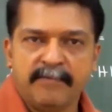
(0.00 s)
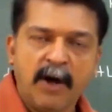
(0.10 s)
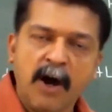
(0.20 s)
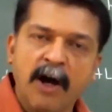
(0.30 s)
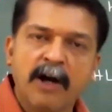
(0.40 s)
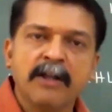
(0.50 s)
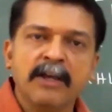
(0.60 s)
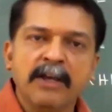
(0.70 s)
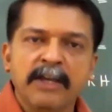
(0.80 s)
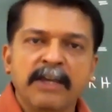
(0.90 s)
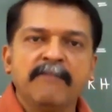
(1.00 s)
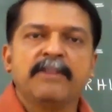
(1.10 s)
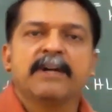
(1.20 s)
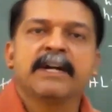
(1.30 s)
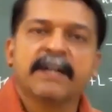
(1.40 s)
or if
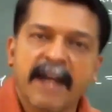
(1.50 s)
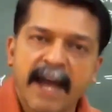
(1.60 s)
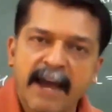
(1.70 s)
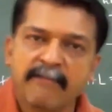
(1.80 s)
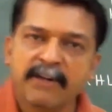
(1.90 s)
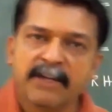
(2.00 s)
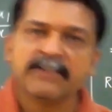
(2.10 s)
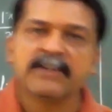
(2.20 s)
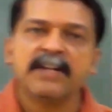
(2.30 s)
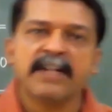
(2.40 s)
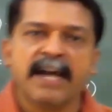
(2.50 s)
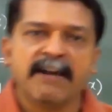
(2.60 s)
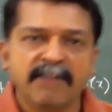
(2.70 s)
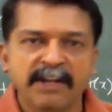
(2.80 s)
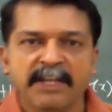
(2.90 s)
the graph doesn't
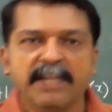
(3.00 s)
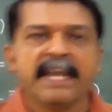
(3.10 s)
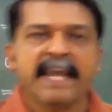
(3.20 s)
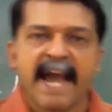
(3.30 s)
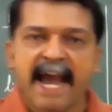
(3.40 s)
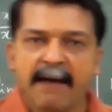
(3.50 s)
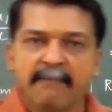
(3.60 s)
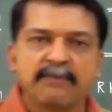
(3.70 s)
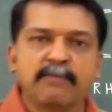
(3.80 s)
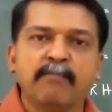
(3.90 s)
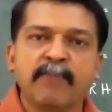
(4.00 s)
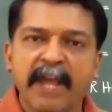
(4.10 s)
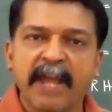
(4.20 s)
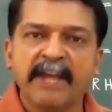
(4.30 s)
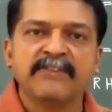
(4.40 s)
have any gaps,
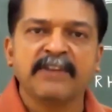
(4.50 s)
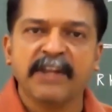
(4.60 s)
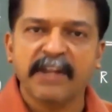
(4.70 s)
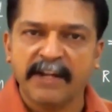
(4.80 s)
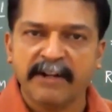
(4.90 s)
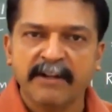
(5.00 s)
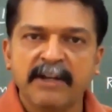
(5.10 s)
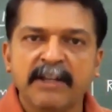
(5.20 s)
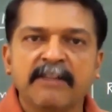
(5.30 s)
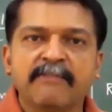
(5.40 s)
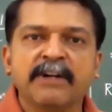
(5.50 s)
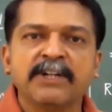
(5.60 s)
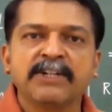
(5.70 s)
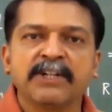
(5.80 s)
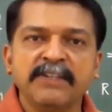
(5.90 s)
breaks in it, the
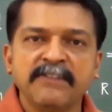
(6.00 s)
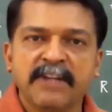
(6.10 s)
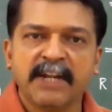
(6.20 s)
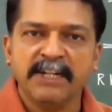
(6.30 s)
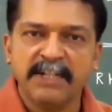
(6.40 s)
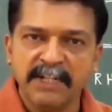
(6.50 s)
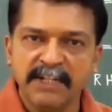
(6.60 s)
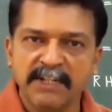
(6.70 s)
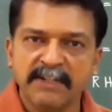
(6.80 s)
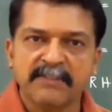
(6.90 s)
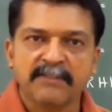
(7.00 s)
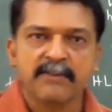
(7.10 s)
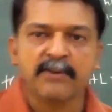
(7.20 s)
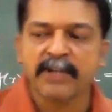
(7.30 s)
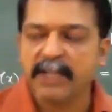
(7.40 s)
function is continuous.
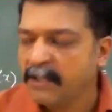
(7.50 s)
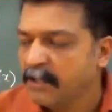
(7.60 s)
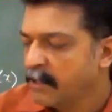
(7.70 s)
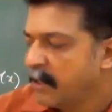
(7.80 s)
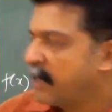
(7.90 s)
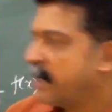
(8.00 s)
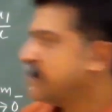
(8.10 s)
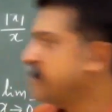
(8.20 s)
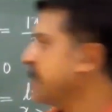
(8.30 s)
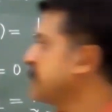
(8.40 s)
Okay, let us take